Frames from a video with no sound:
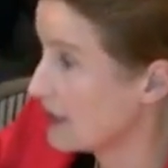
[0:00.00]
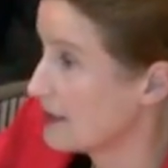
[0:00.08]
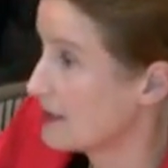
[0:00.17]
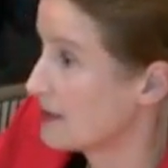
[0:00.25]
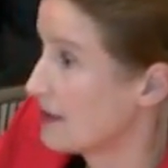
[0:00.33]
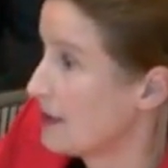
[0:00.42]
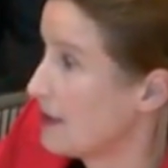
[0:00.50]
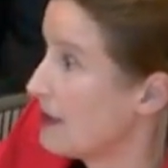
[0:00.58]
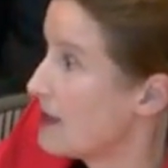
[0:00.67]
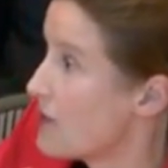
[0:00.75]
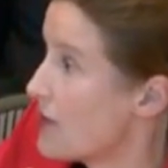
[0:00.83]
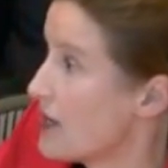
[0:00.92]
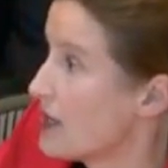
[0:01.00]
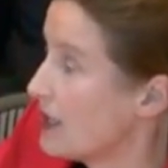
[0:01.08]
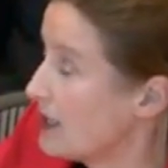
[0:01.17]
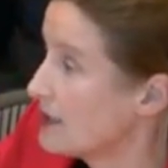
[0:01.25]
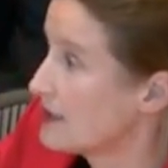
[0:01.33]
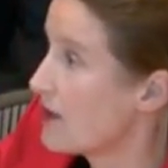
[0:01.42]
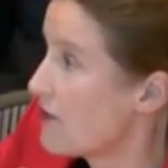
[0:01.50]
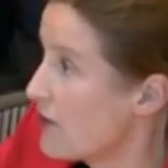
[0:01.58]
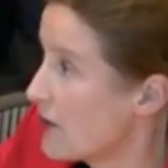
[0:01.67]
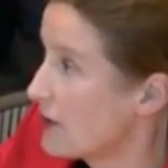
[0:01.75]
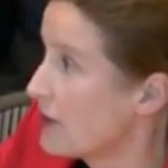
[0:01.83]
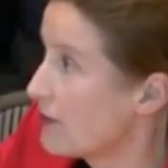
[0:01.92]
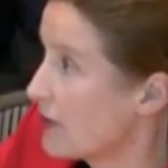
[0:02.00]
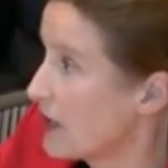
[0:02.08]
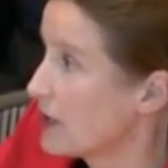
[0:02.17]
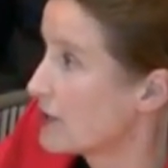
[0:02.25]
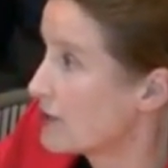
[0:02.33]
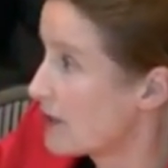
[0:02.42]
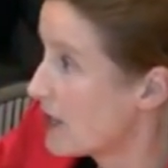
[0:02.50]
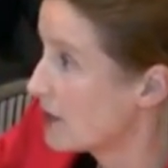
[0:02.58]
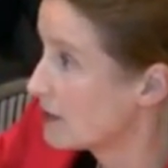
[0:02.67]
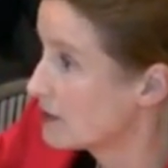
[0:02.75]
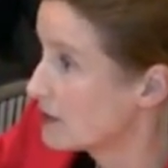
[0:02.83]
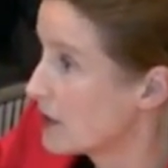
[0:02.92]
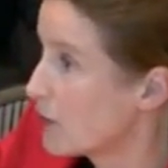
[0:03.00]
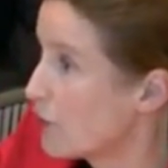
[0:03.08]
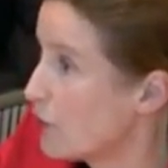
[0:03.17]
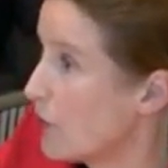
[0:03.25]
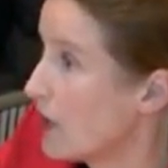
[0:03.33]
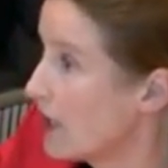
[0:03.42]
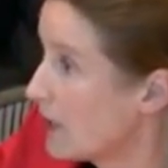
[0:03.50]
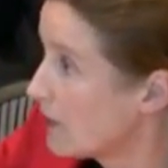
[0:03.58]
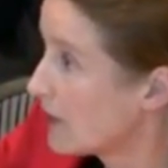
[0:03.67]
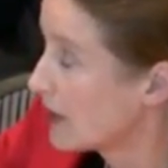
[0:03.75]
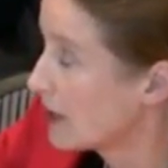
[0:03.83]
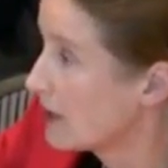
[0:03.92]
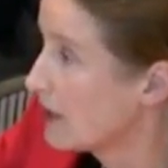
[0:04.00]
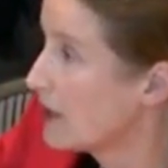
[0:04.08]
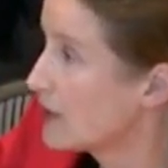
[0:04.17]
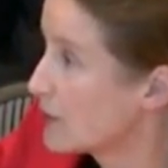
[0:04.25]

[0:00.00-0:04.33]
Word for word: case, there is a very valid ground for having